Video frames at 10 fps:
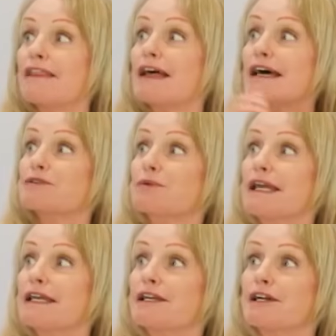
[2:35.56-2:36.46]
and that's
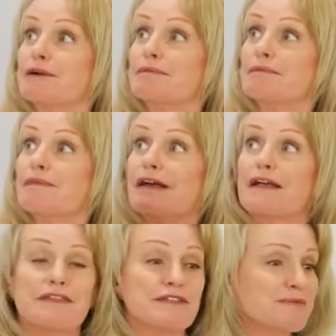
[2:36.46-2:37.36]
right here.
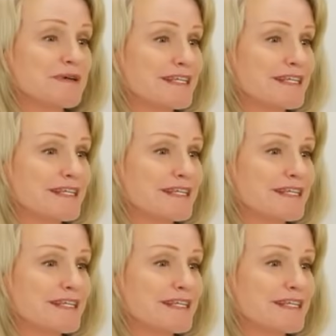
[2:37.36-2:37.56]
This